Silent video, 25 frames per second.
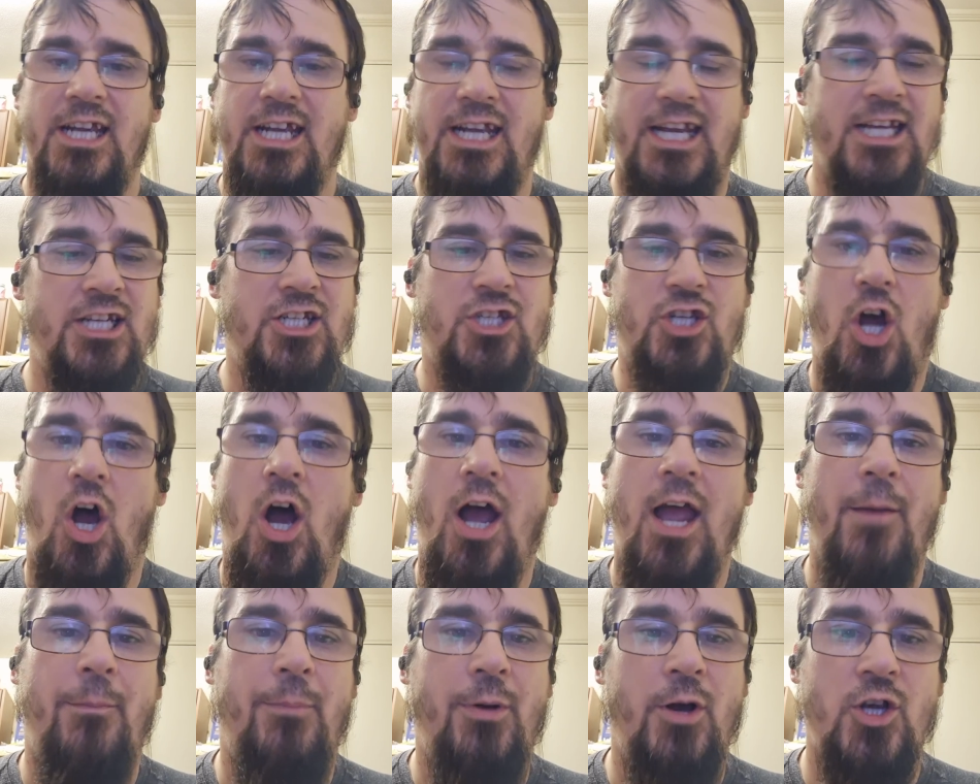
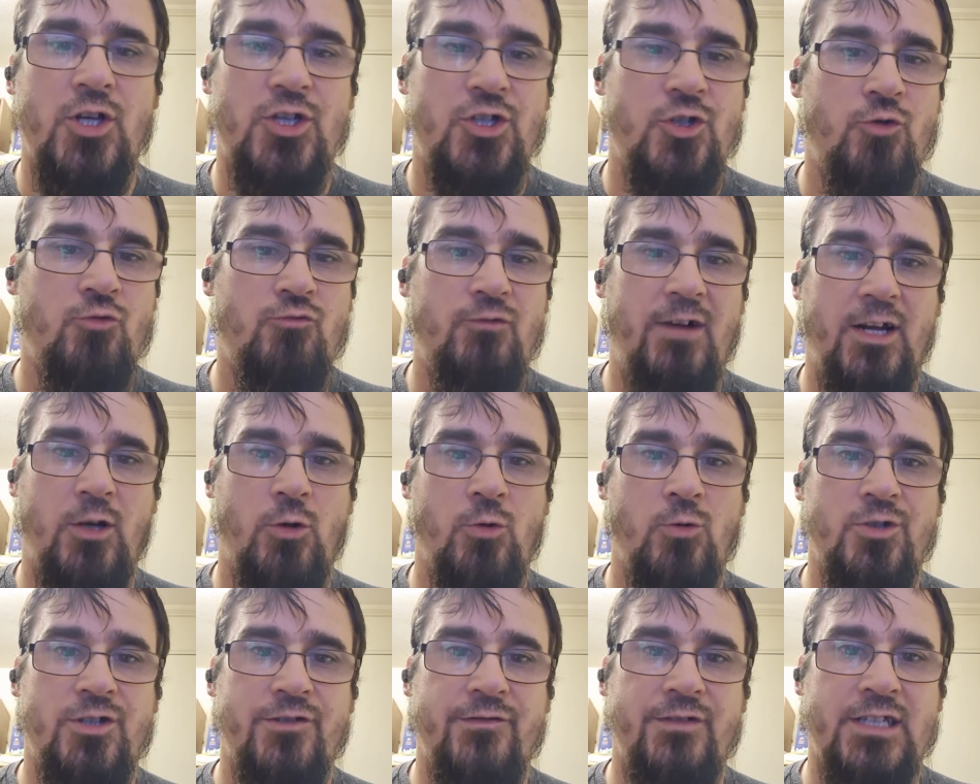Entire personal
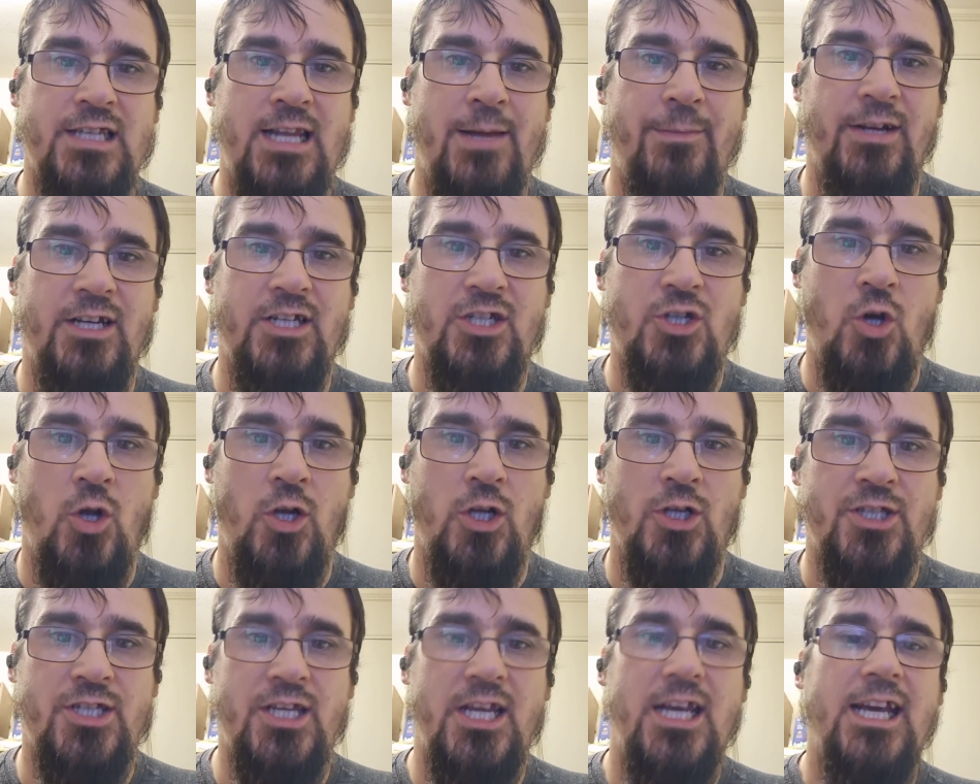records of Islamic
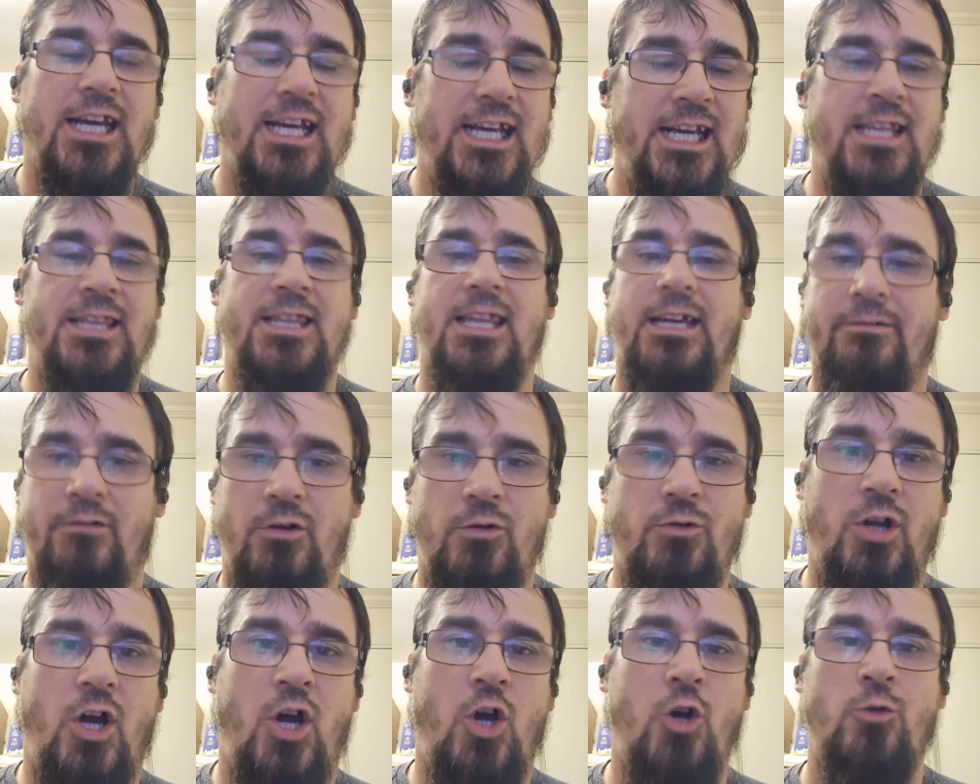scholars in their
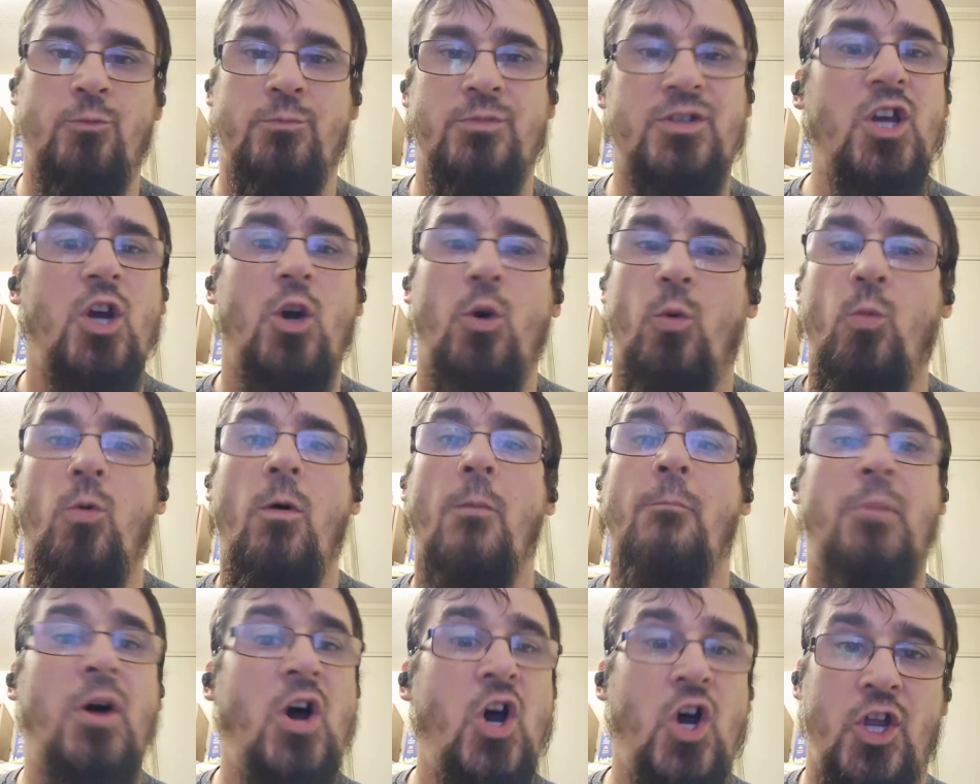own homes were
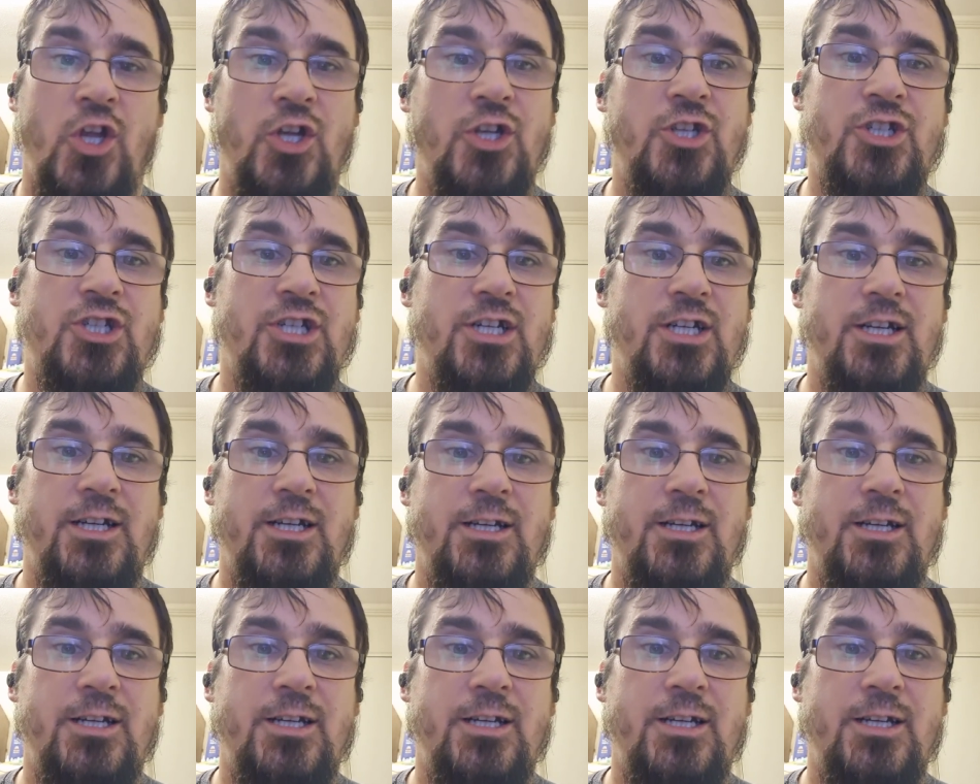burnt.